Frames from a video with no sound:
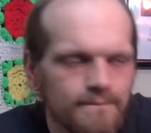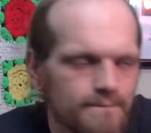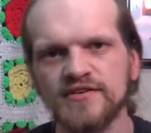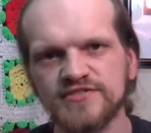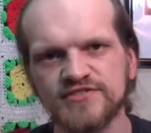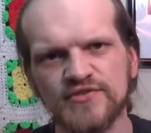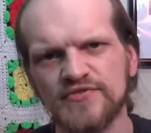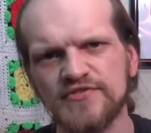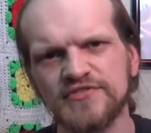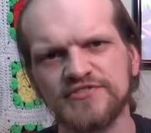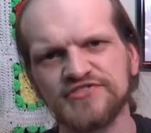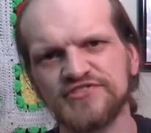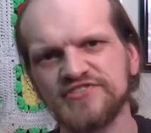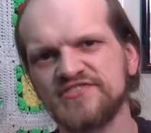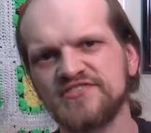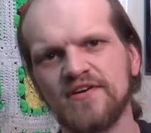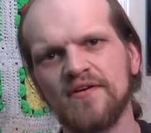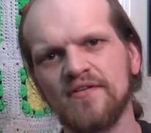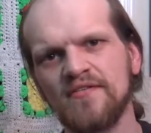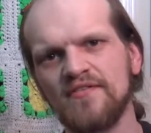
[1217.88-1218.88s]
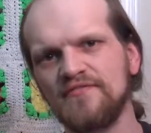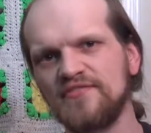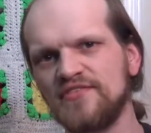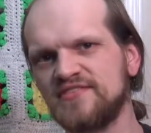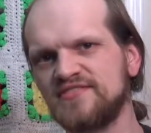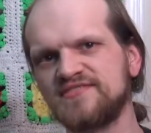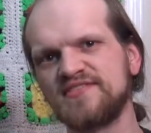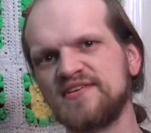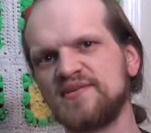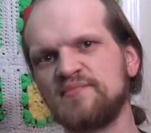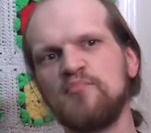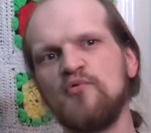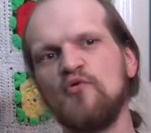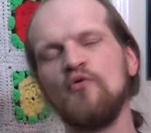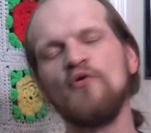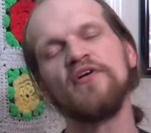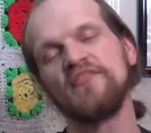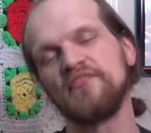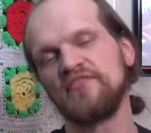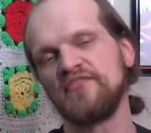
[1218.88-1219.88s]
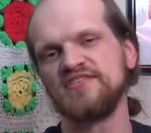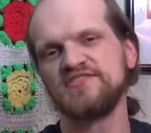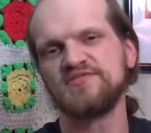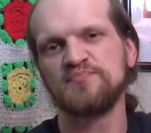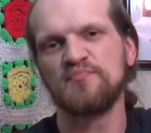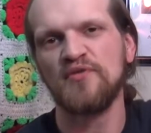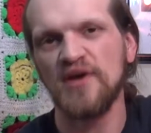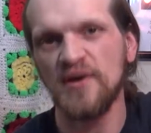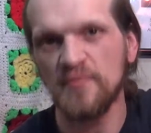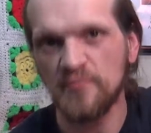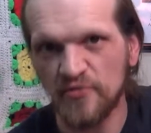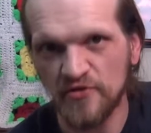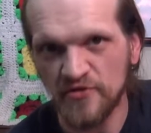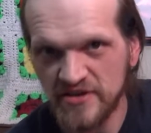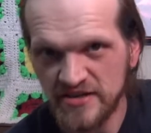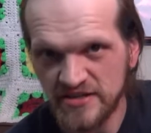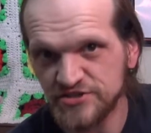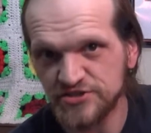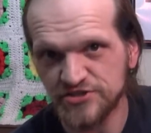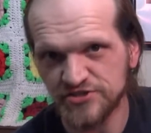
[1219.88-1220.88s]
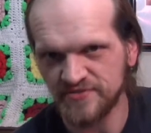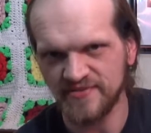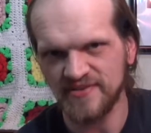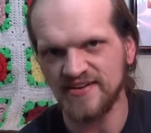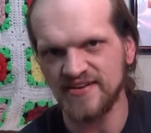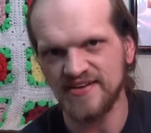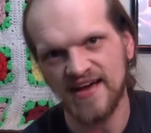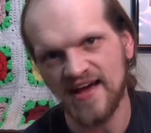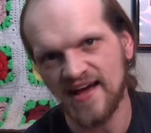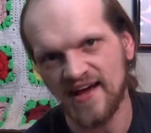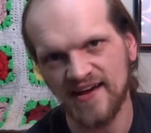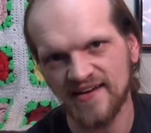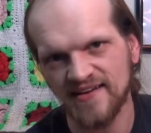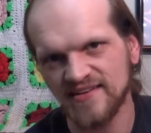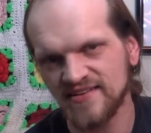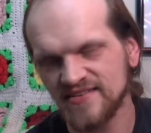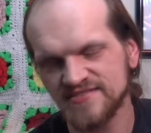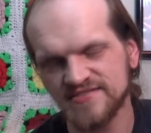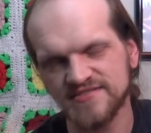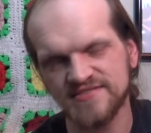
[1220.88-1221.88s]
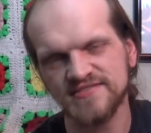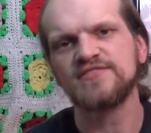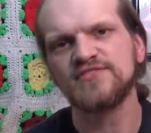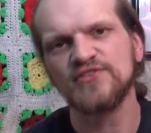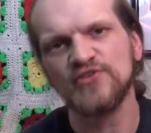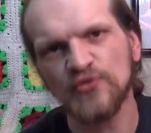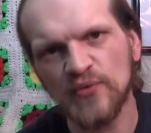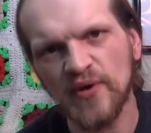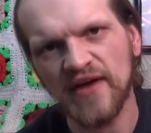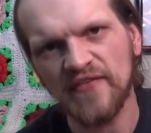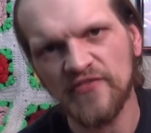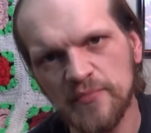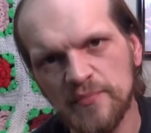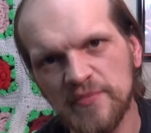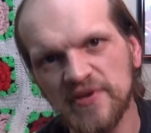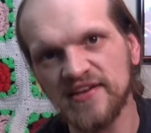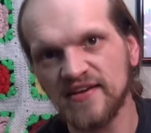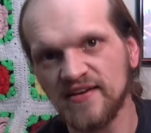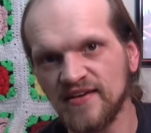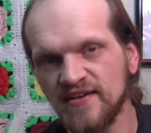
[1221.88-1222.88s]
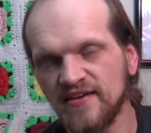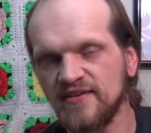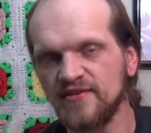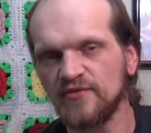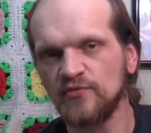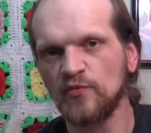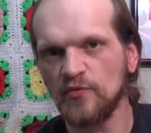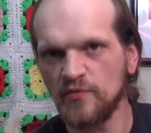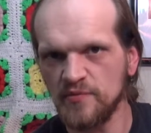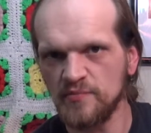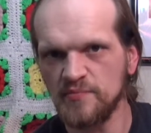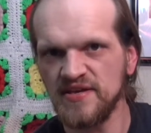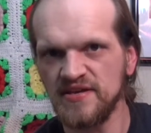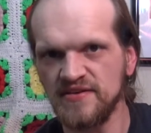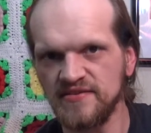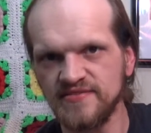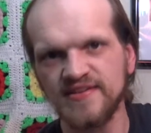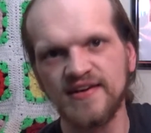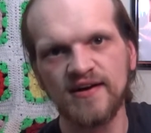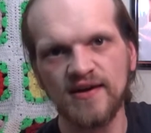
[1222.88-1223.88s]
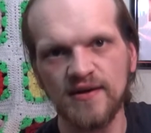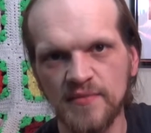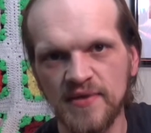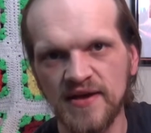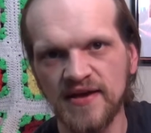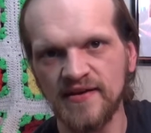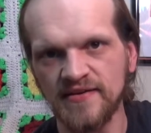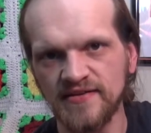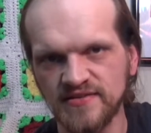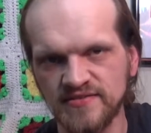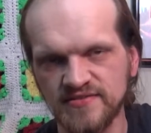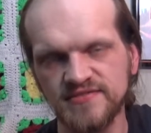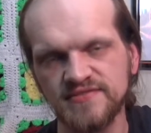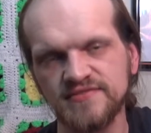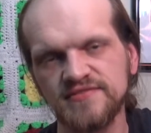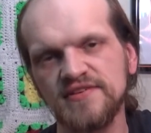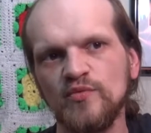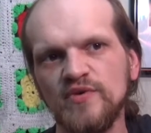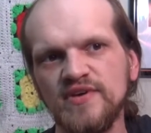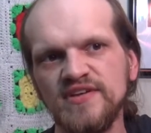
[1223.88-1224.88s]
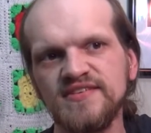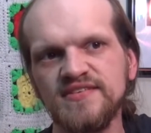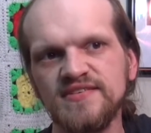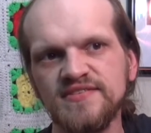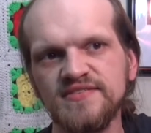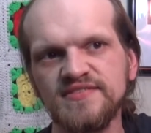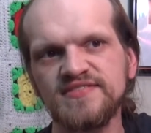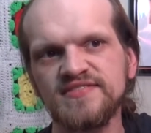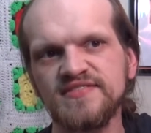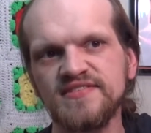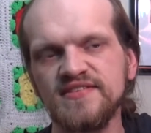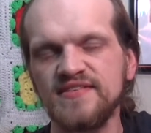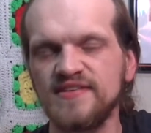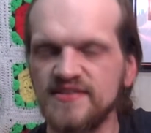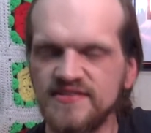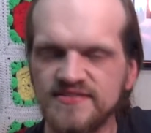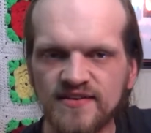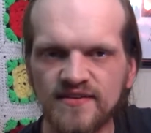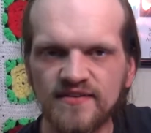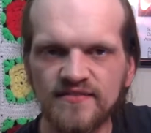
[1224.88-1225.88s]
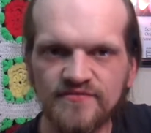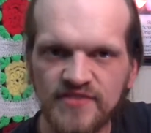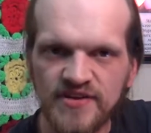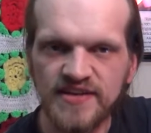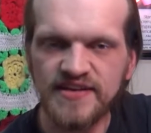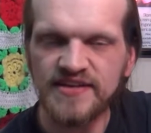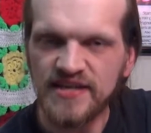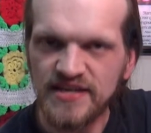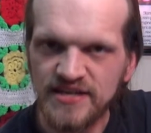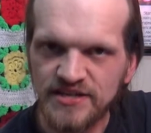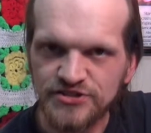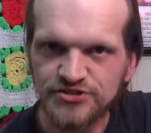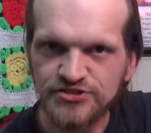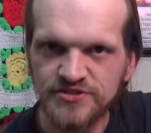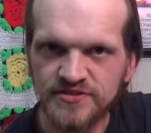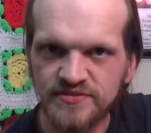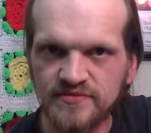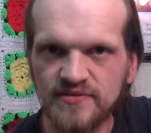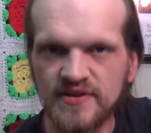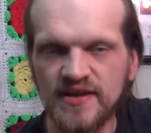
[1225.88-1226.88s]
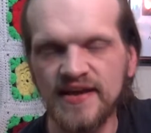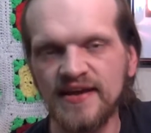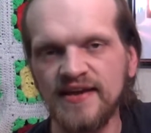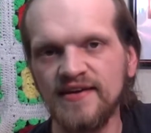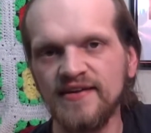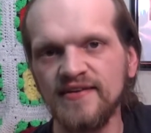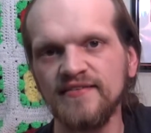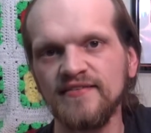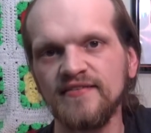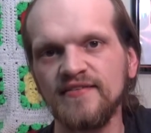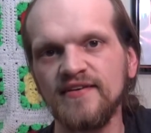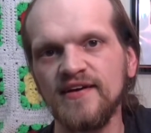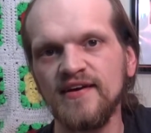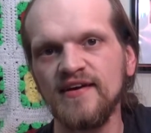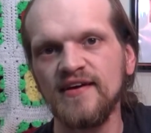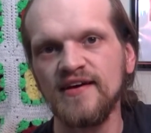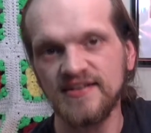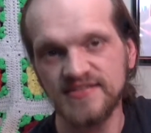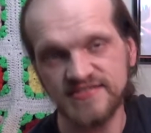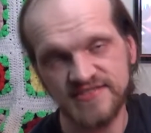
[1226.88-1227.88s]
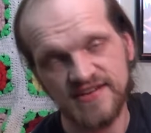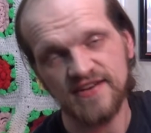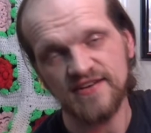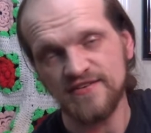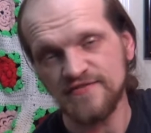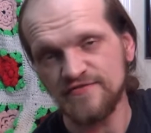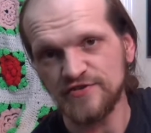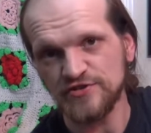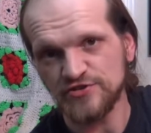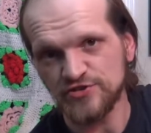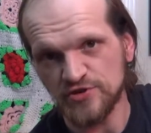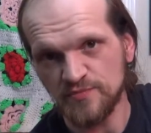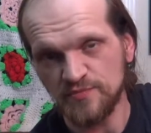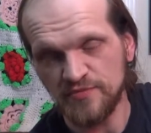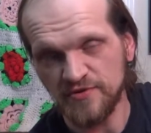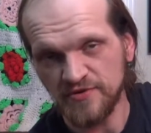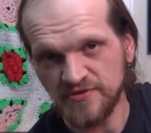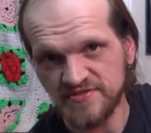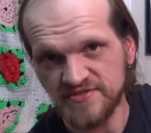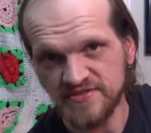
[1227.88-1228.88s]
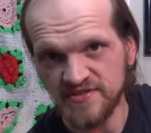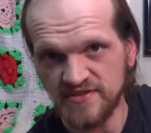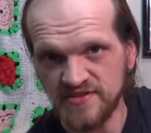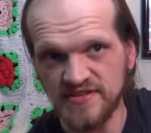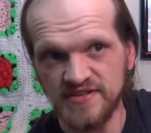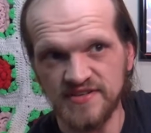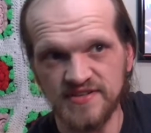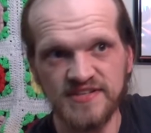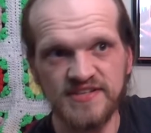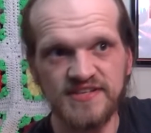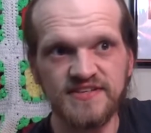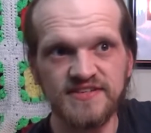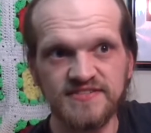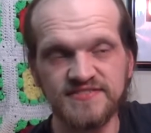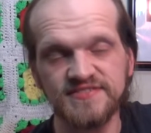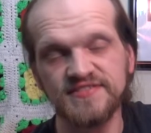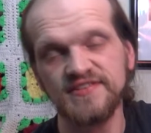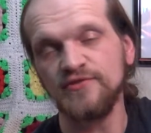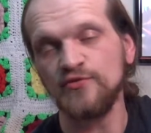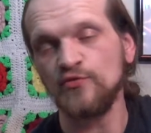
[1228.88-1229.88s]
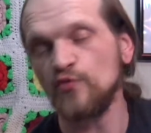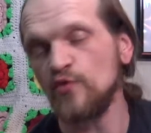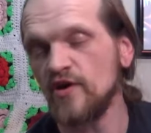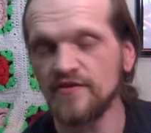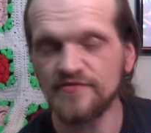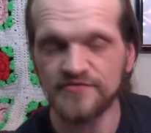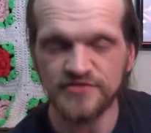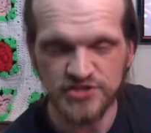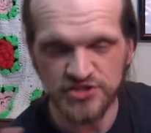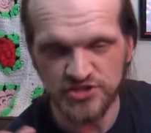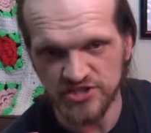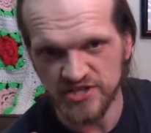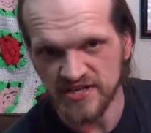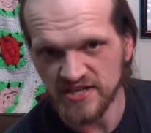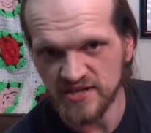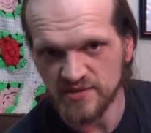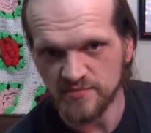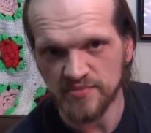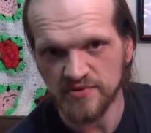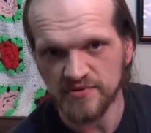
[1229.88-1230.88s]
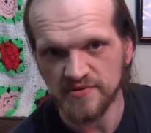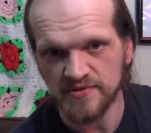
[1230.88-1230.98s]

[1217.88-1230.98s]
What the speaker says: So there's just all of this, like, pointless preparation that he has. So at the beginning, when we meet Tom Hanks, we see that he's on vacation, and as Carrie Fisher puts it, he's in rough shape.